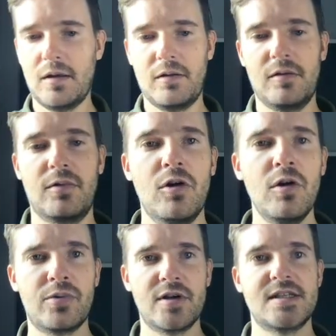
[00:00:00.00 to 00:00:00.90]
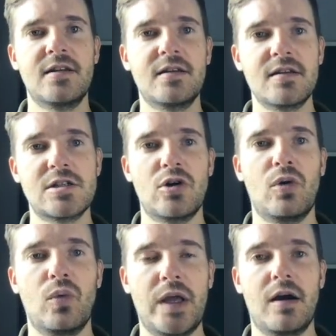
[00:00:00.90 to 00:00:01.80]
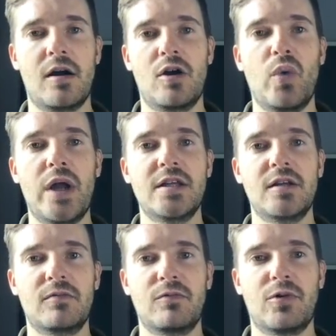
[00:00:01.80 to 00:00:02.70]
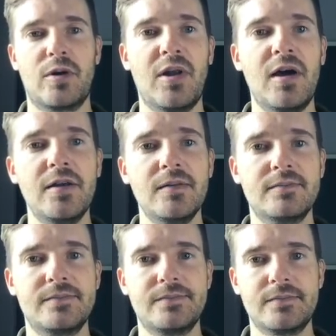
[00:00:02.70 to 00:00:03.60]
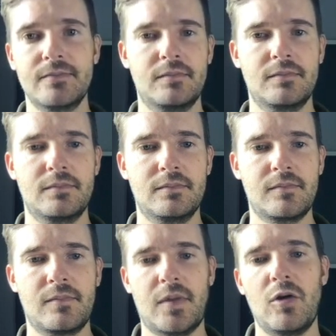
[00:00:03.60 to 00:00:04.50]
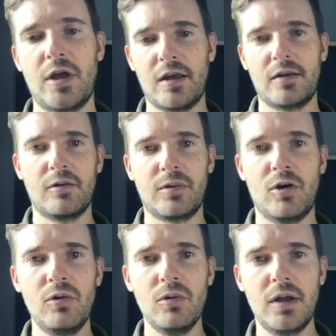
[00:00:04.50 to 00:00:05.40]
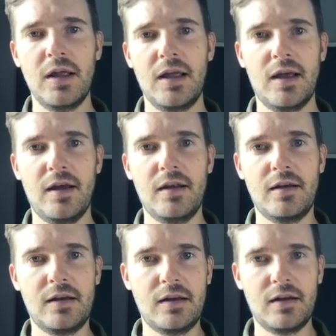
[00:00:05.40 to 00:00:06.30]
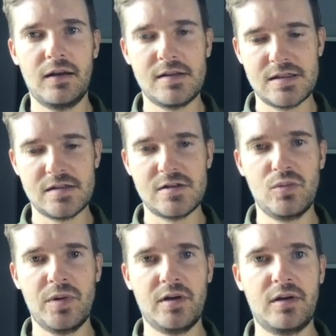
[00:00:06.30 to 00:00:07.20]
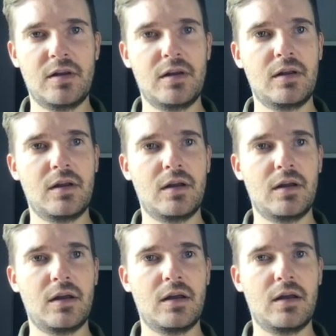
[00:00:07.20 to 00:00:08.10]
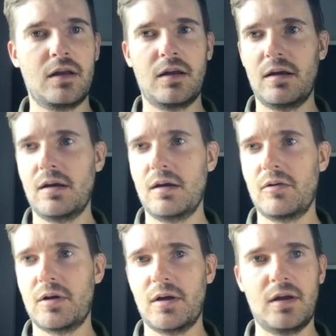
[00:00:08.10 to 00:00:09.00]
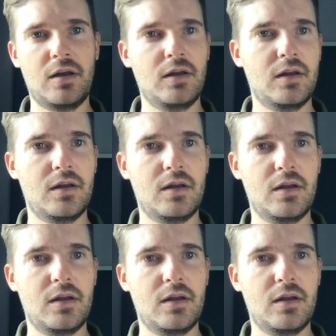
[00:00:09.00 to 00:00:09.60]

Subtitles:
Okay, here we go. Press enter. So we are waiting for reply. Okay, here we go. And let's zoom in. Okay.